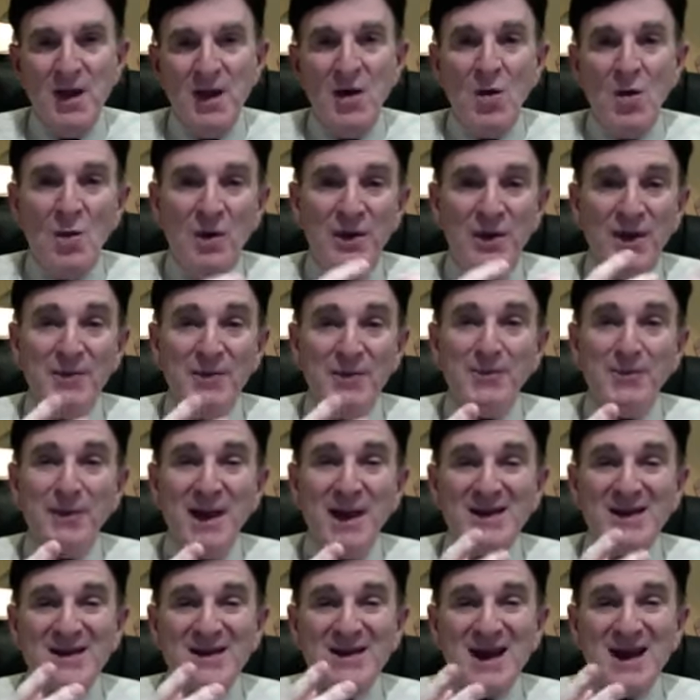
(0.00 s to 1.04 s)
With
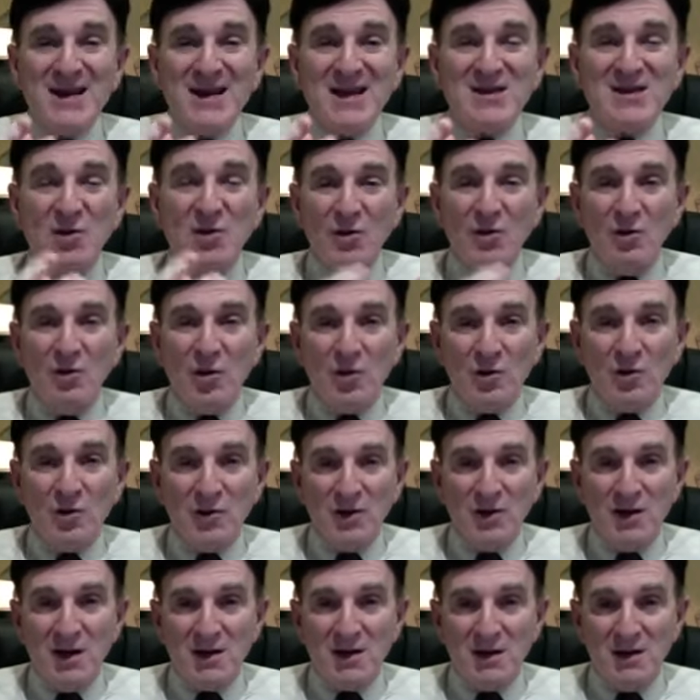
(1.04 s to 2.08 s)
implants, that's no longer
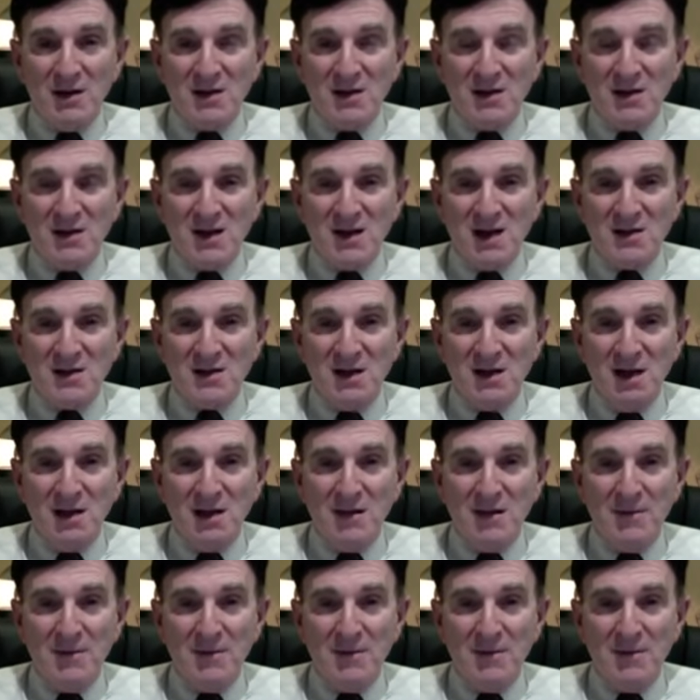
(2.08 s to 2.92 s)
a necessity.